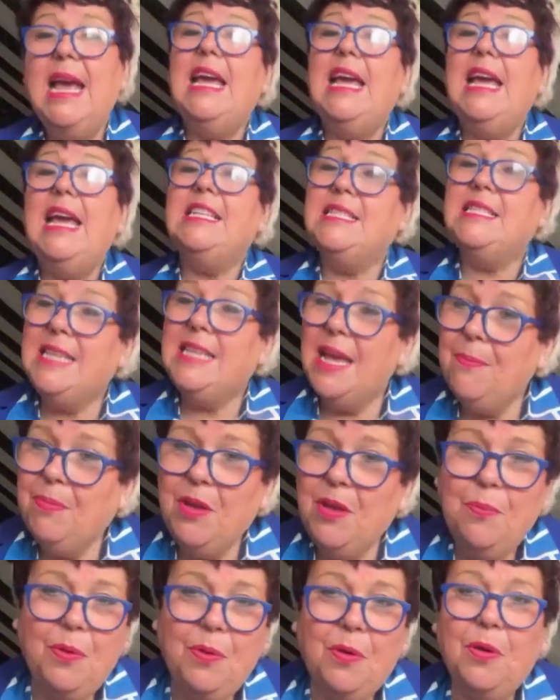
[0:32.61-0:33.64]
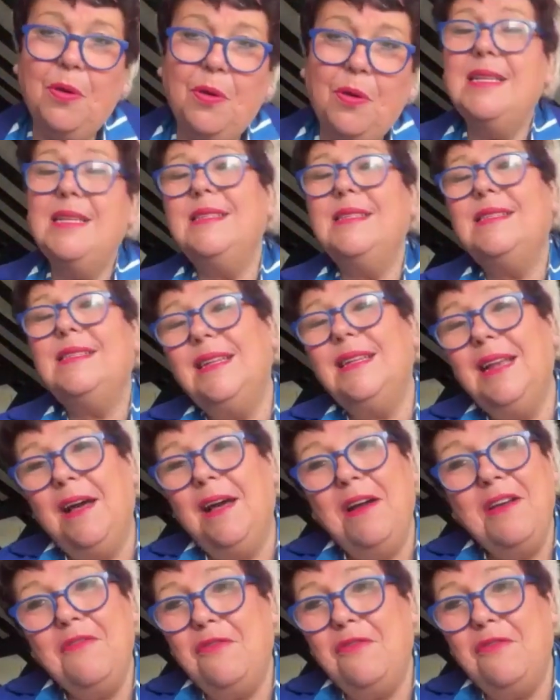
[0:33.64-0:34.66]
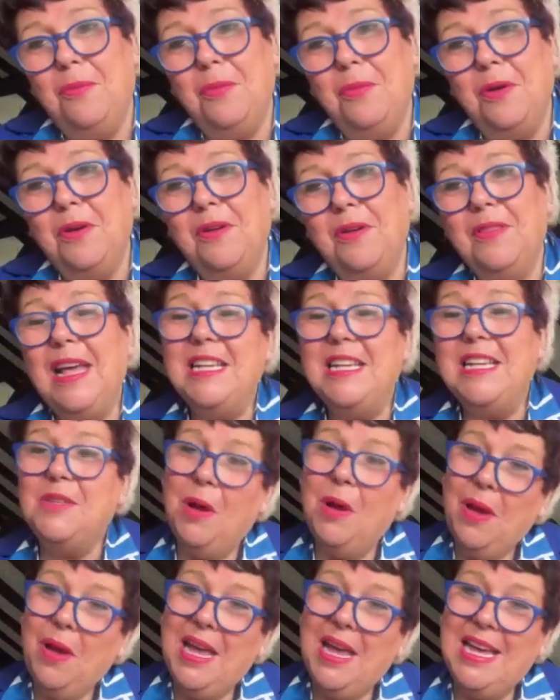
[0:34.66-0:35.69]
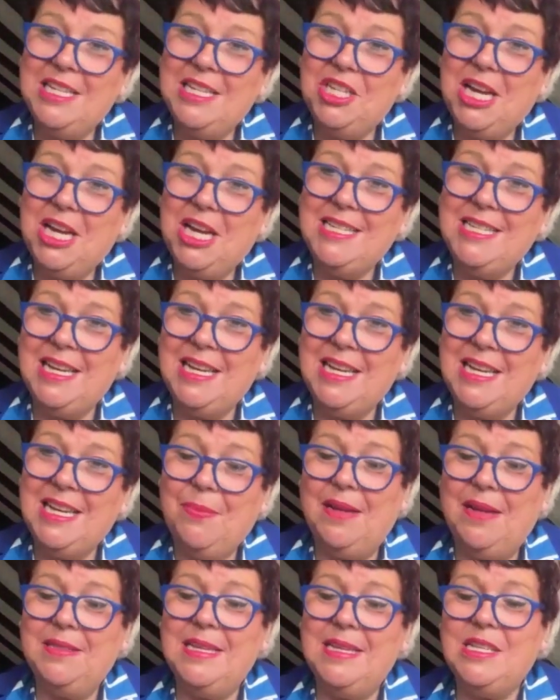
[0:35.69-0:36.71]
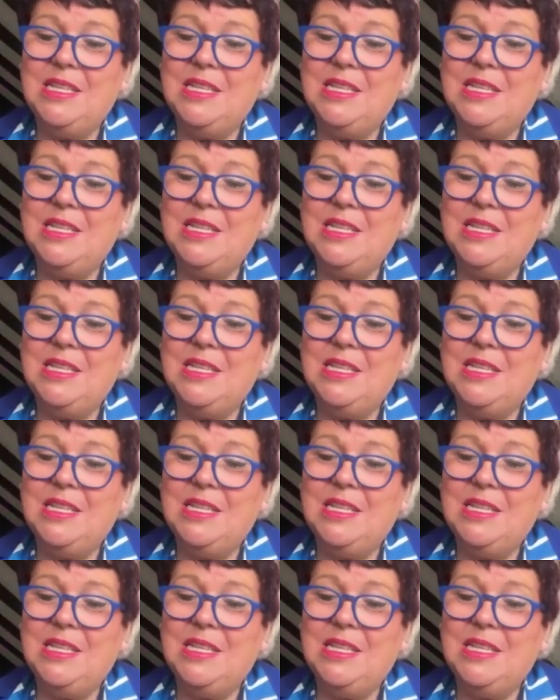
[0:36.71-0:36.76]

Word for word: His debut book is a delightful book, and that's why we're here chatting about it.